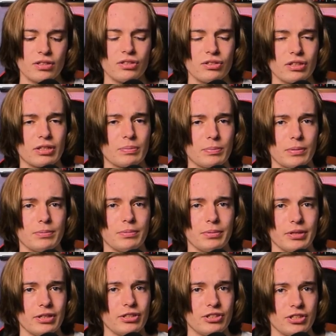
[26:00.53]
is like
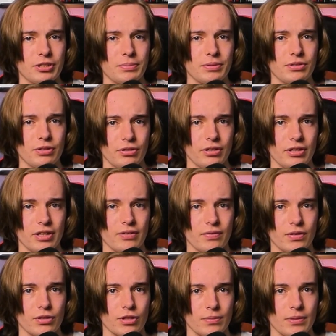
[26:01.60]
probably the cheapest you can get
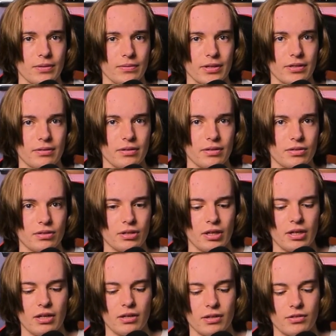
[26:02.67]
for something like this,
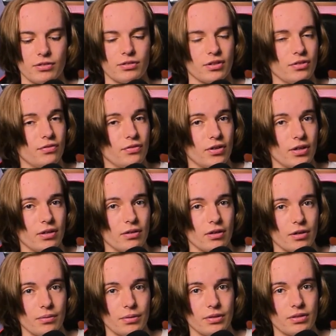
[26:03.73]
and so far
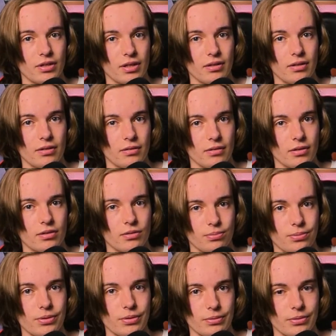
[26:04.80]
I would say that this
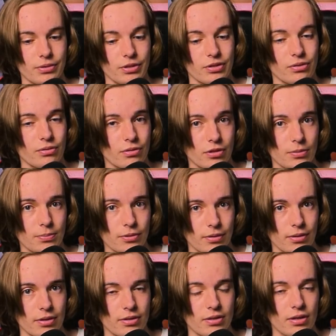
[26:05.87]
is really, really good, this
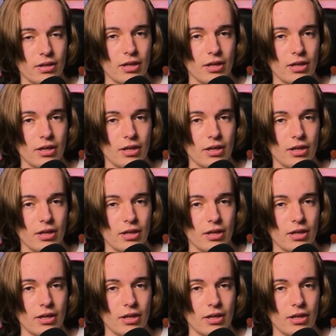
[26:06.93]
product.